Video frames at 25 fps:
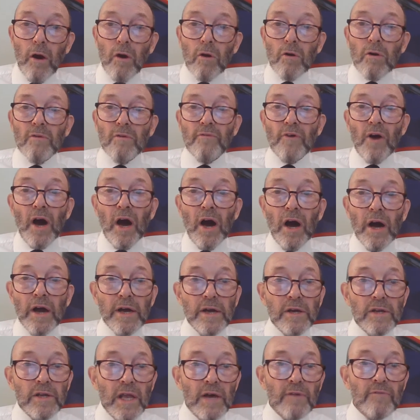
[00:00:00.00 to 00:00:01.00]
are of a
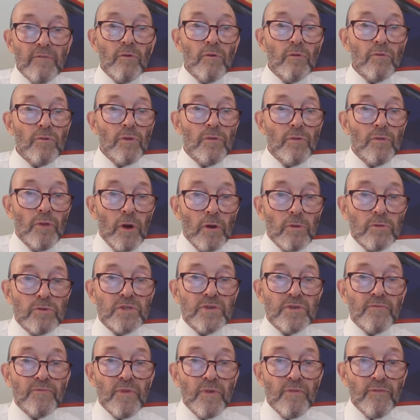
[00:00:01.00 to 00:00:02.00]
higher level than
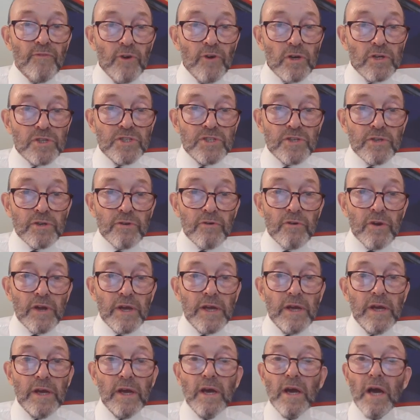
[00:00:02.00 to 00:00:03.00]
those of the first
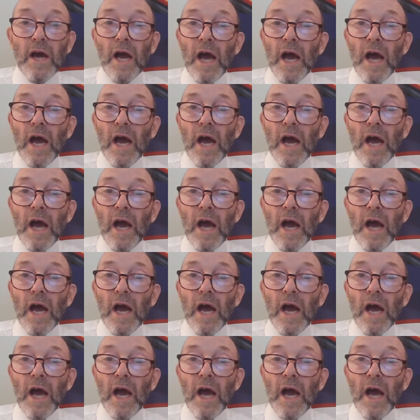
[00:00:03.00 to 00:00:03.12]
degree,